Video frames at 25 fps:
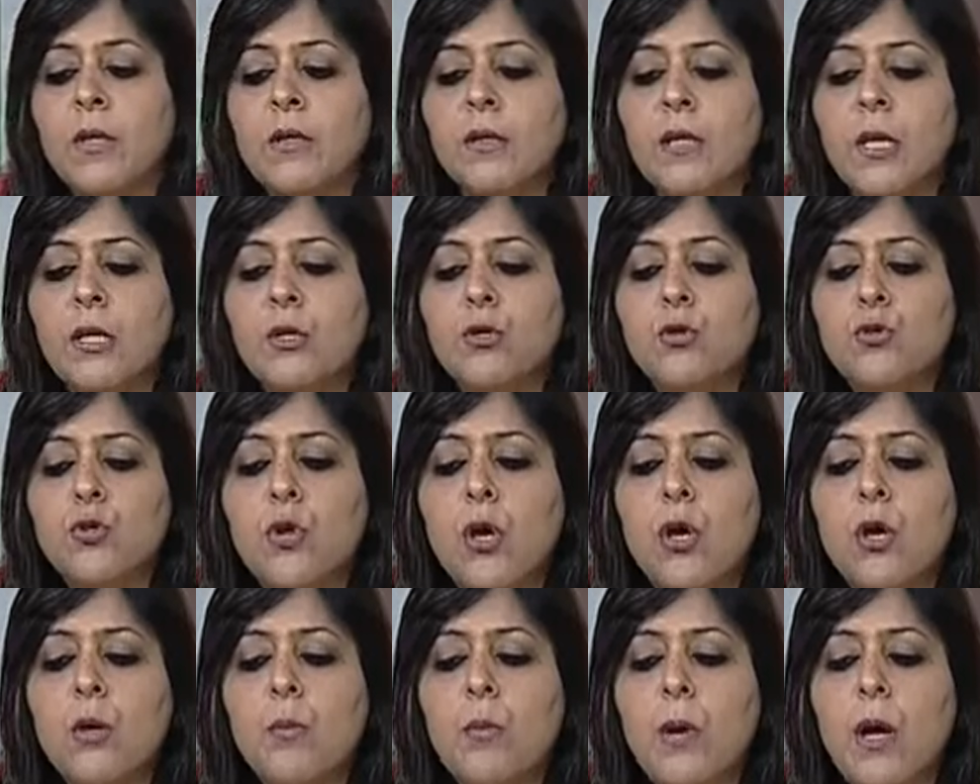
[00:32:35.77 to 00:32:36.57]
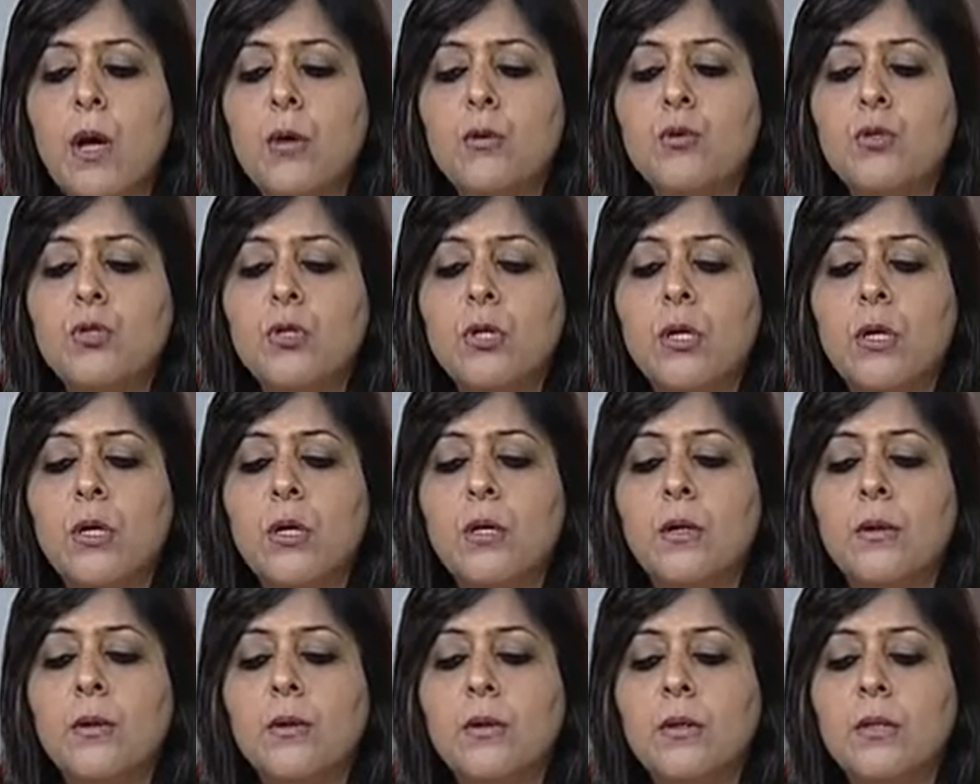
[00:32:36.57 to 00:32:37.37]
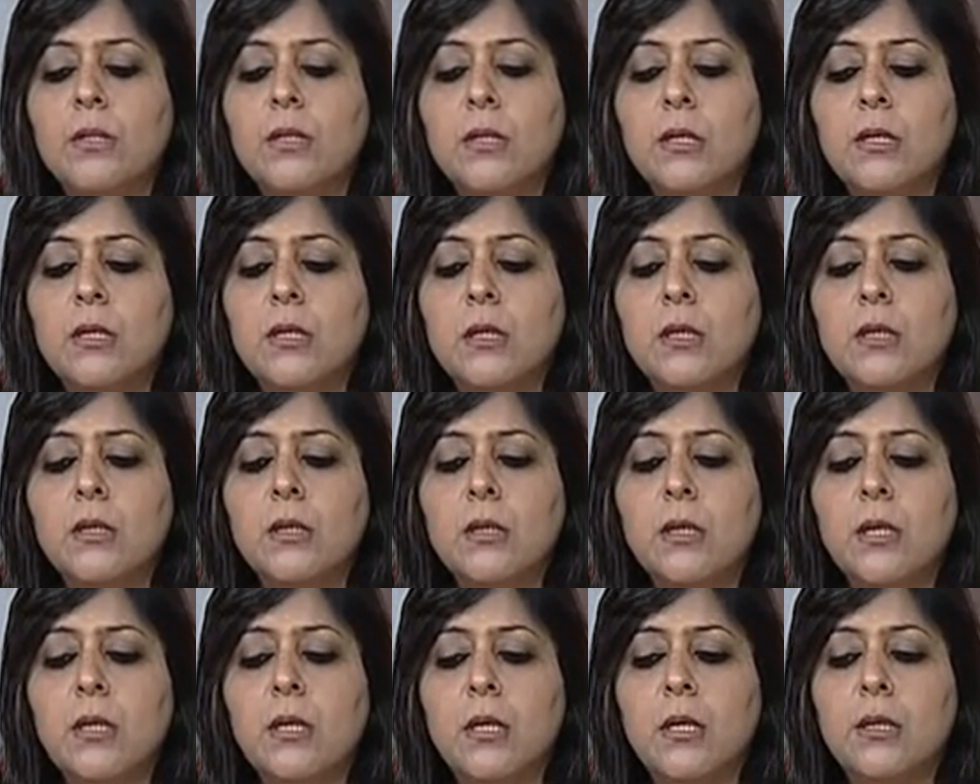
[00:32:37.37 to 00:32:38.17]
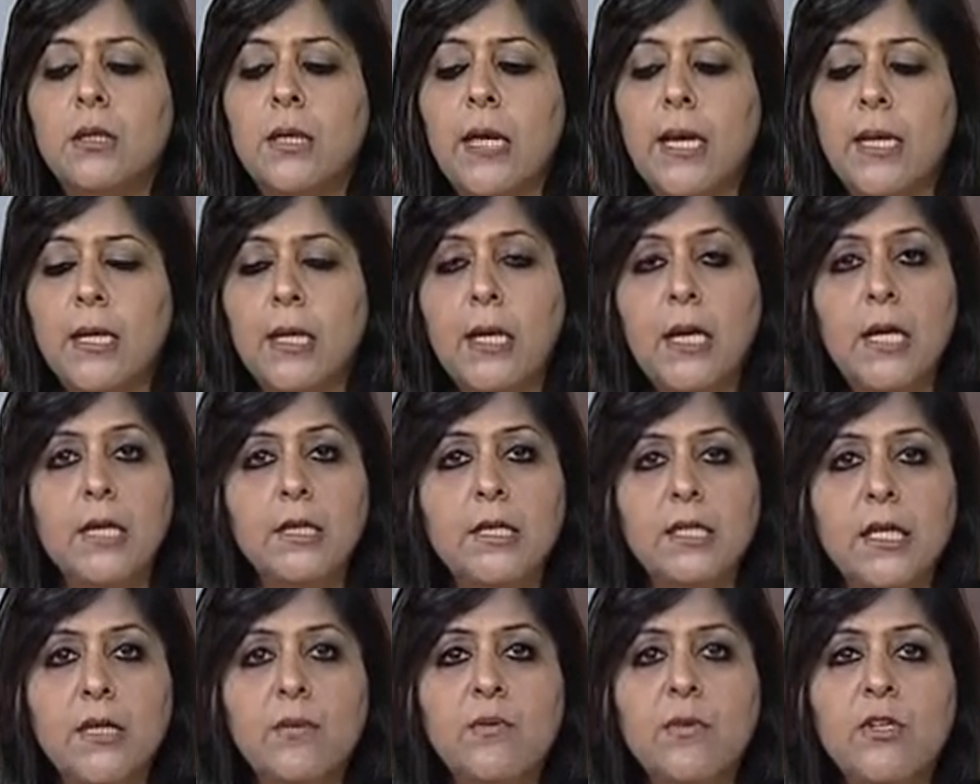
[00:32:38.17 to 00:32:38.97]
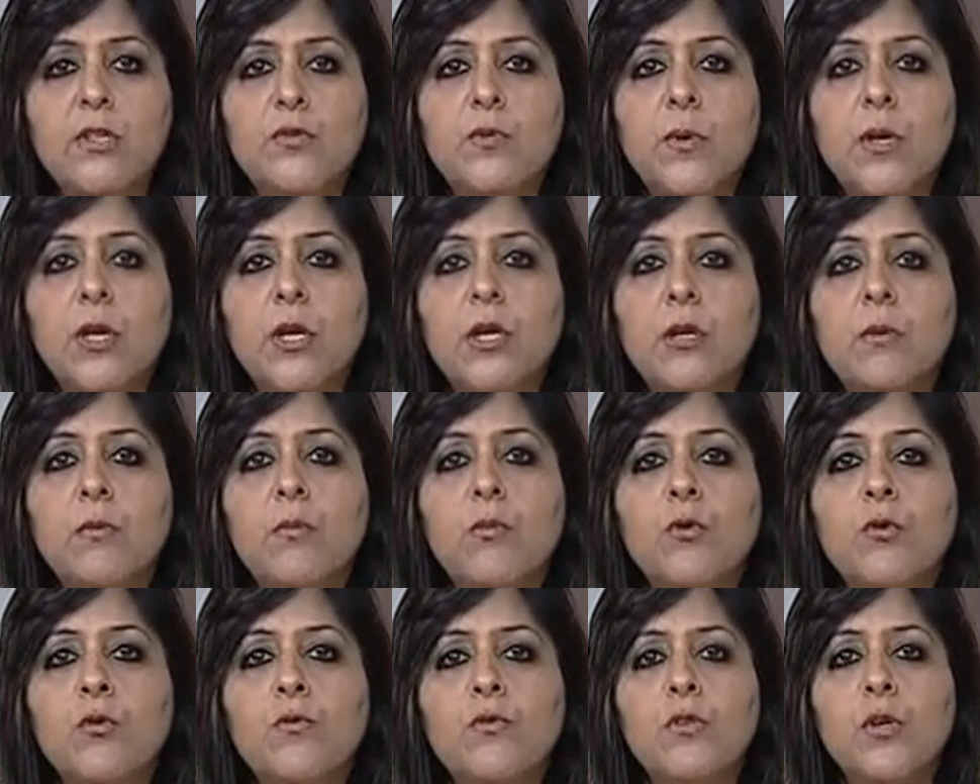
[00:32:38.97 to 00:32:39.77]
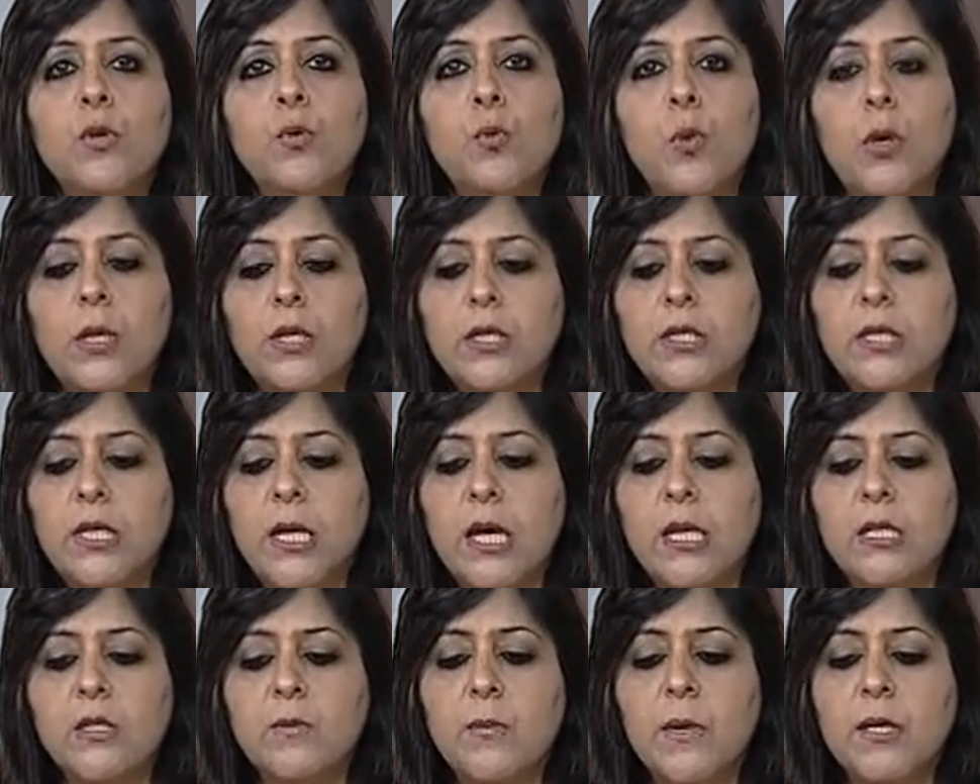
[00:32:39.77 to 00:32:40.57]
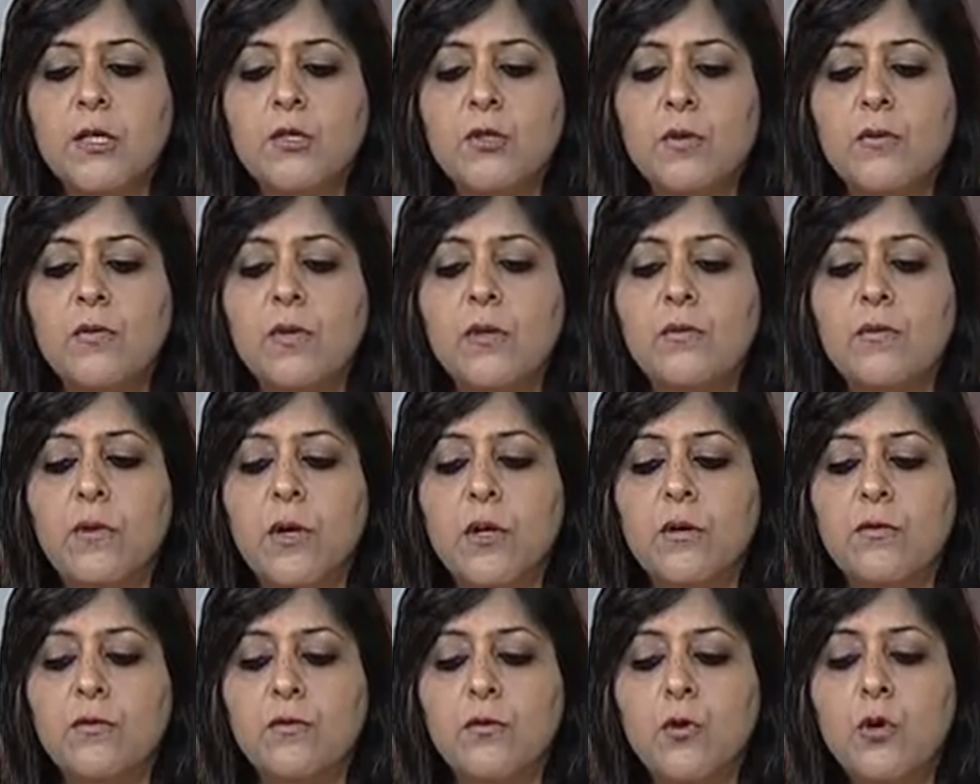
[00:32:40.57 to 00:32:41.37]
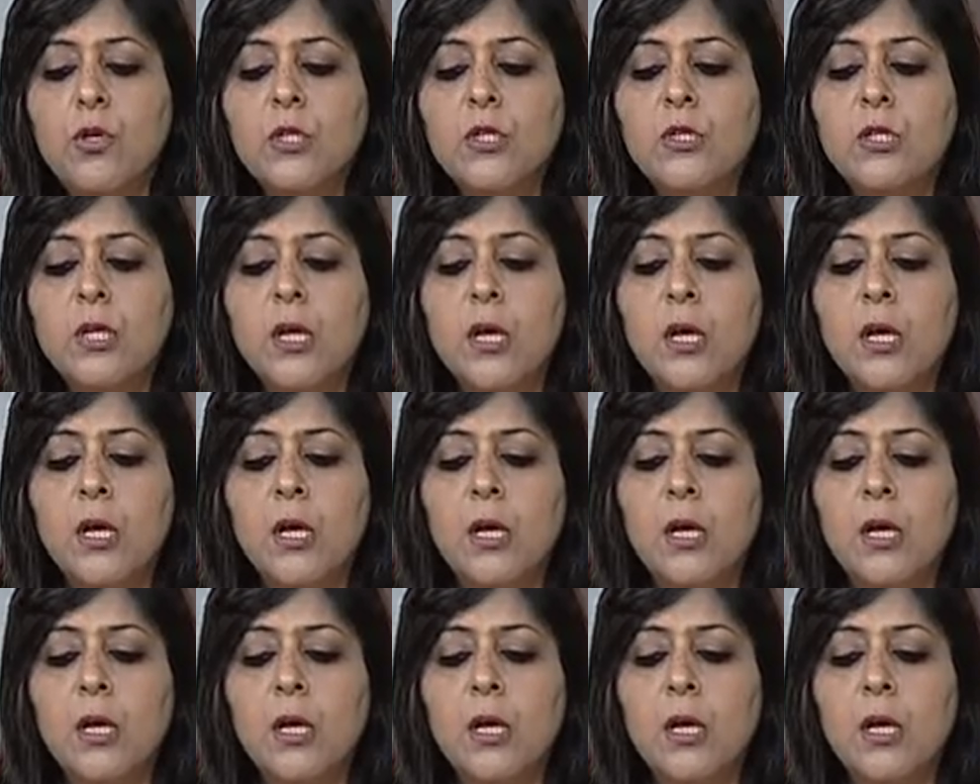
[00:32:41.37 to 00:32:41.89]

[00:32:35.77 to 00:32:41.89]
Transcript: Then you talk about uh, certain uh, techniques in which we can improve the quality aspects of the workforce.